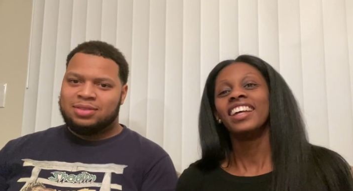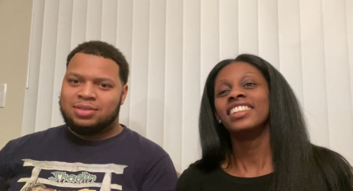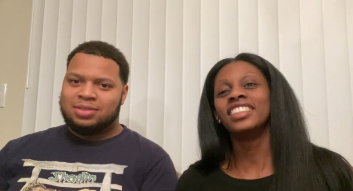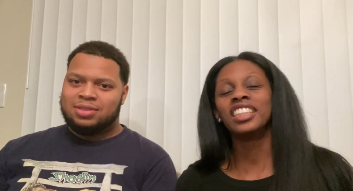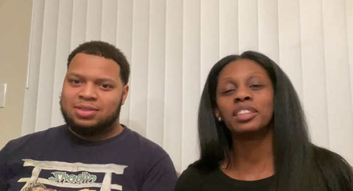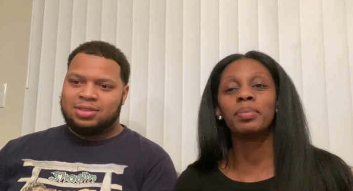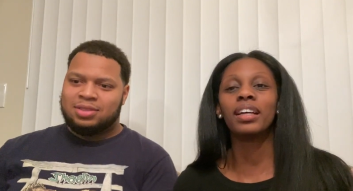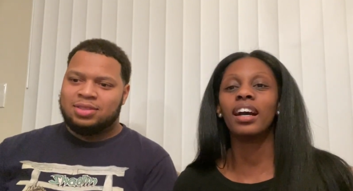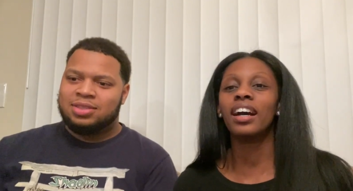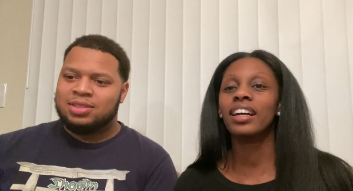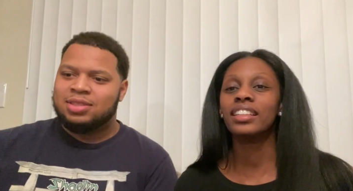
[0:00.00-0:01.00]
Speaker 1: Just
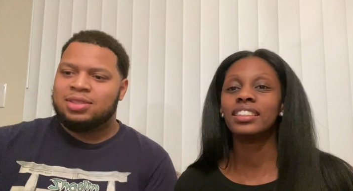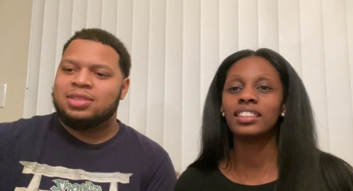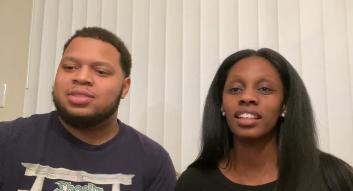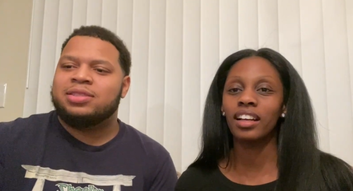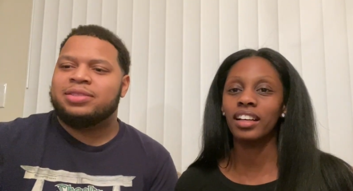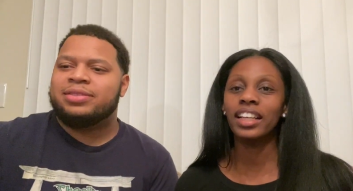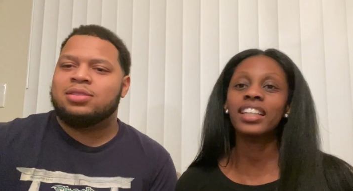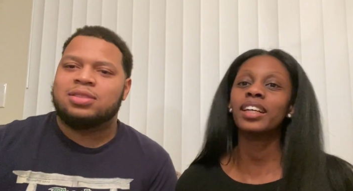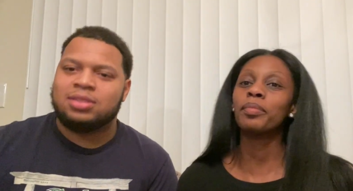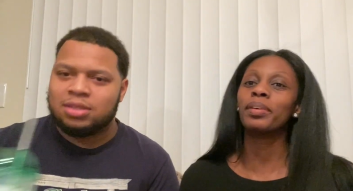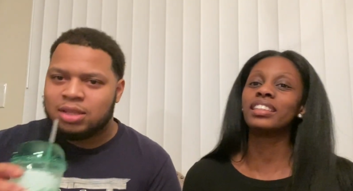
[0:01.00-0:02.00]
because it
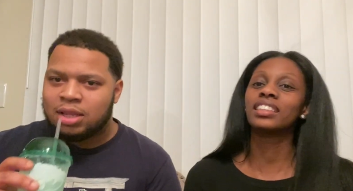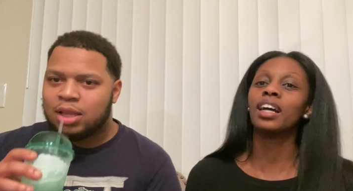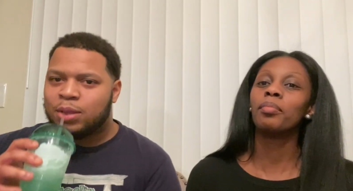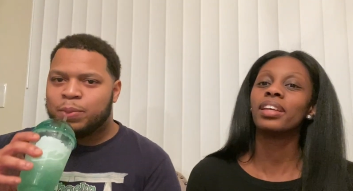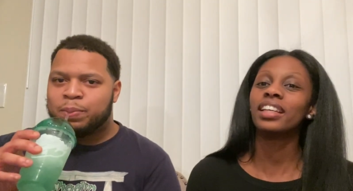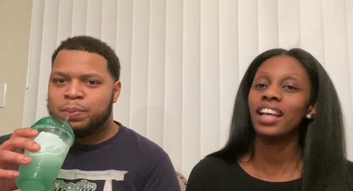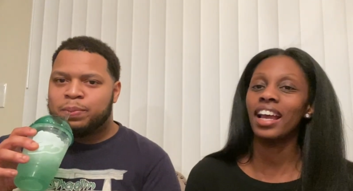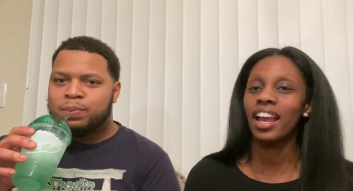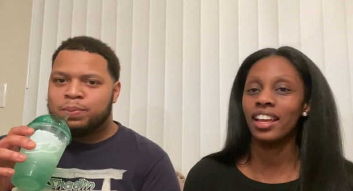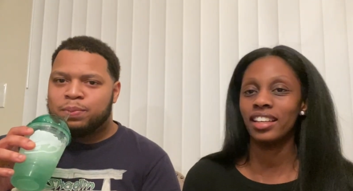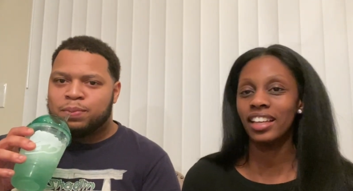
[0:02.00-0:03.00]
could be something he
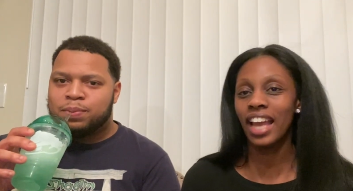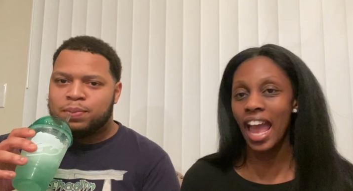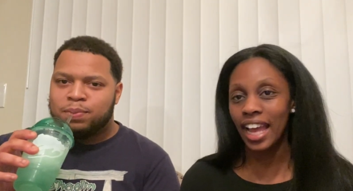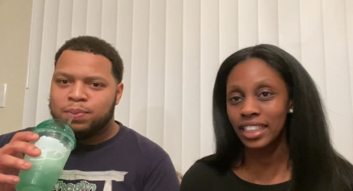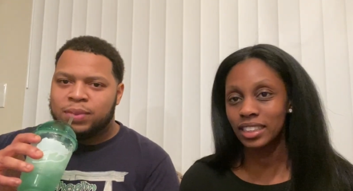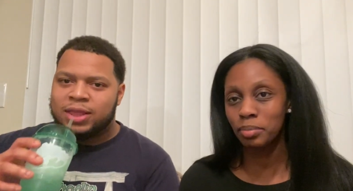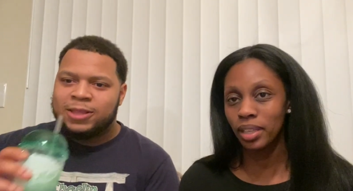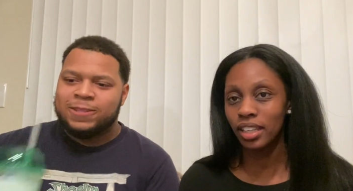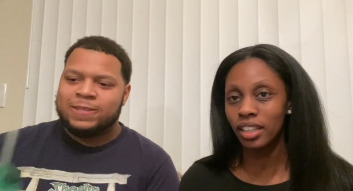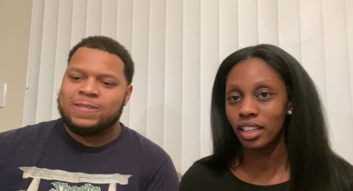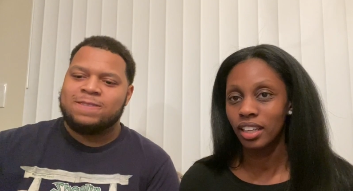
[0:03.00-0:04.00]
had he asked
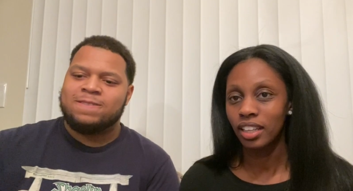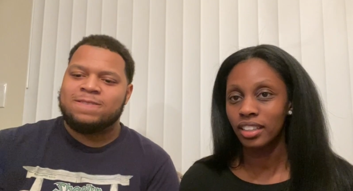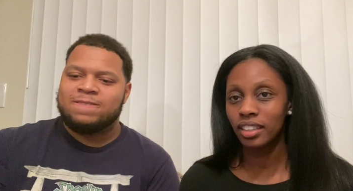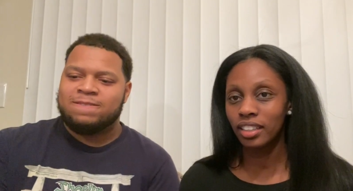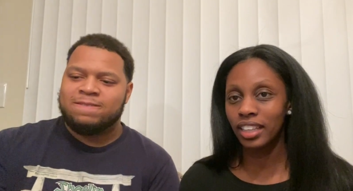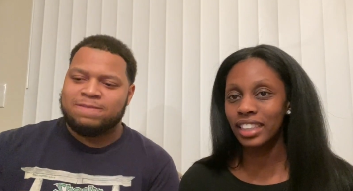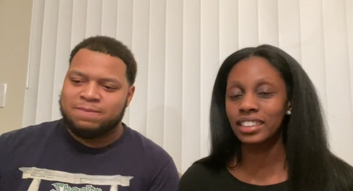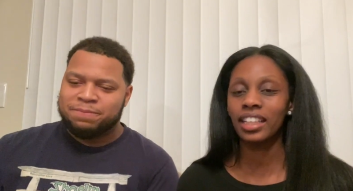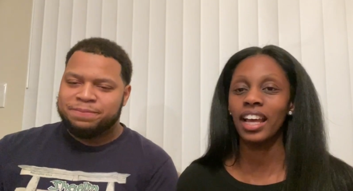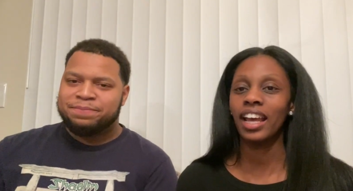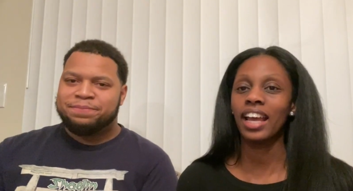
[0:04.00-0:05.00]
me that's
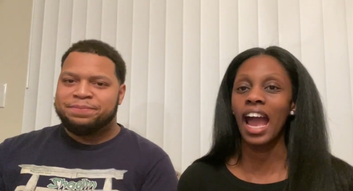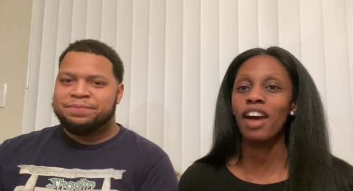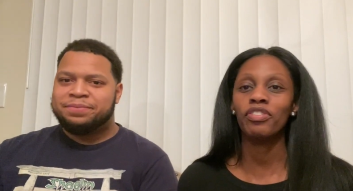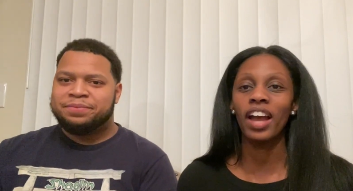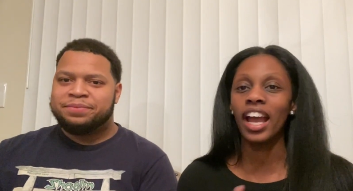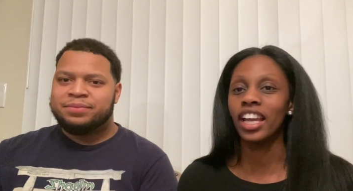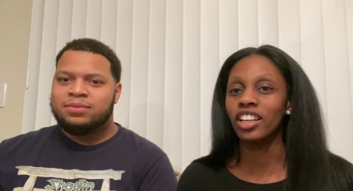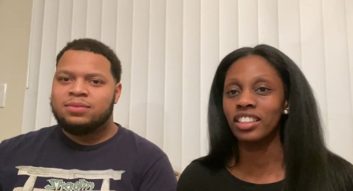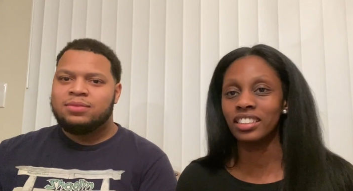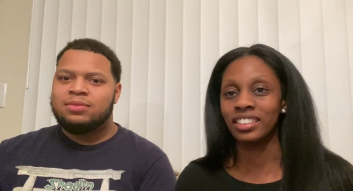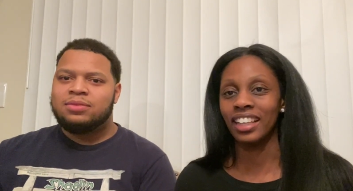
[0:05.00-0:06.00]
like I find
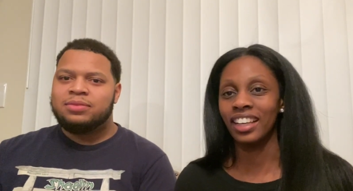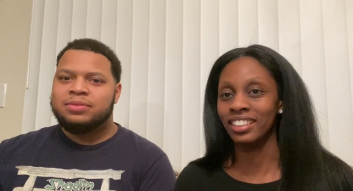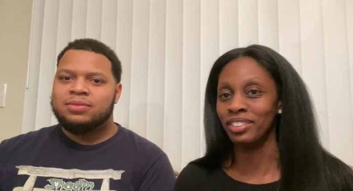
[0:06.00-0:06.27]
irritating